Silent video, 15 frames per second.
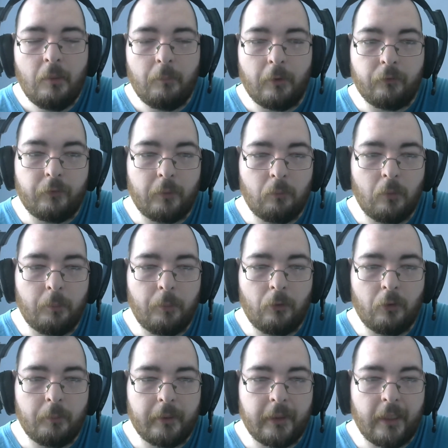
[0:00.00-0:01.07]
My friend will
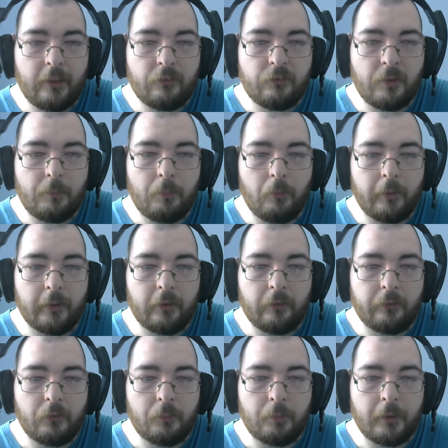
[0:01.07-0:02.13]
borrow me that at some point, and I'll
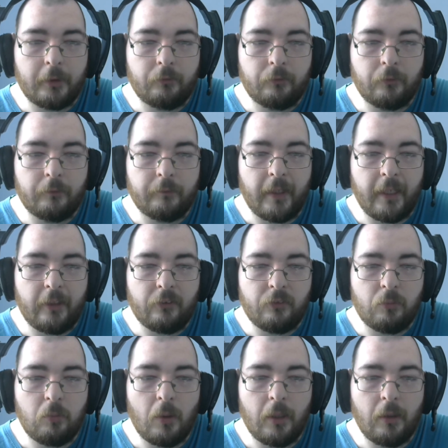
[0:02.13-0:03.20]
do a playthrough of that as
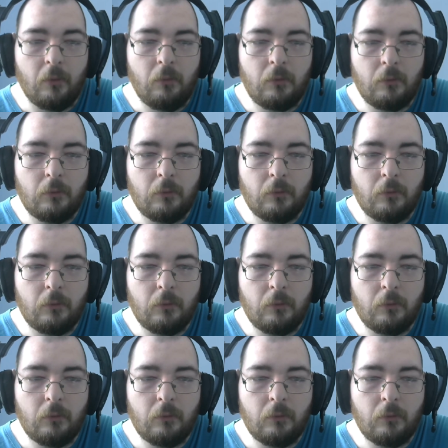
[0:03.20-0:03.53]
well.